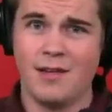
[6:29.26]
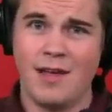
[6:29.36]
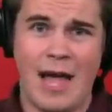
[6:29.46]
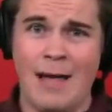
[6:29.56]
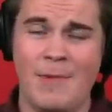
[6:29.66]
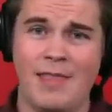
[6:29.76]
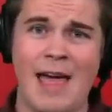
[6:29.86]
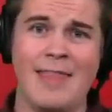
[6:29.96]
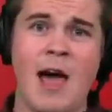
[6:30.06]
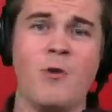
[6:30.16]
I mean,
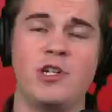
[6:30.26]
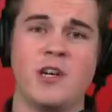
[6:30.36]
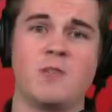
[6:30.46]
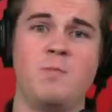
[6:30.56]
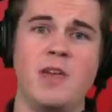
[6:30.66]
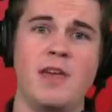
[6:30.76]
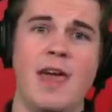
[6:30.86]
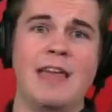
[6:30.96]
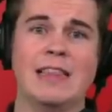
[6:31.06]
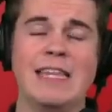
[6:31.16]
that would just be
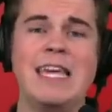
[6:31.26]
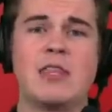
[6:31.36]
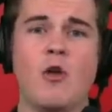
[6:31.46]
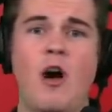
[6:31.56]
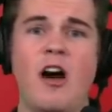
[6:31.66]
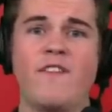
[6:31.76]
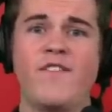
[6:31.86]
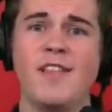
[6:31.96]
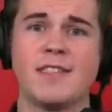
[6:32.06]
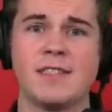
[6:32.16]
a lethal
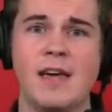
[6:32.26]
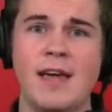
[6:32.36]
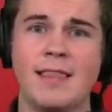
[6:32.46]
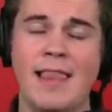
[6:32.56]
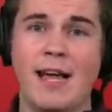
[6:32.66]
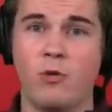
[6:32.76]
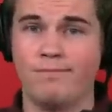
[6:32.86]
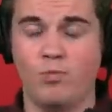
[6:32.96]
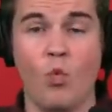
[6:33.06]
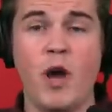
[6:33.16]
offense like
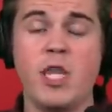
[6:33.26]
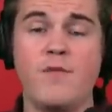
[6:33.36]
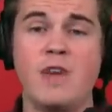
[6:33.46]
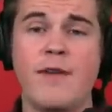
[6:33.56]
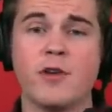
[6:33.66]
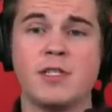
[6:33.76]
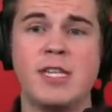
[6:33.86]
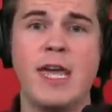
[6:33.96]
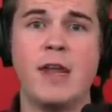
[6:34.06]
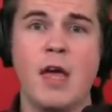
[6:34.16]
one you've never
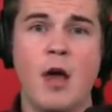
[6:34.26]
seen,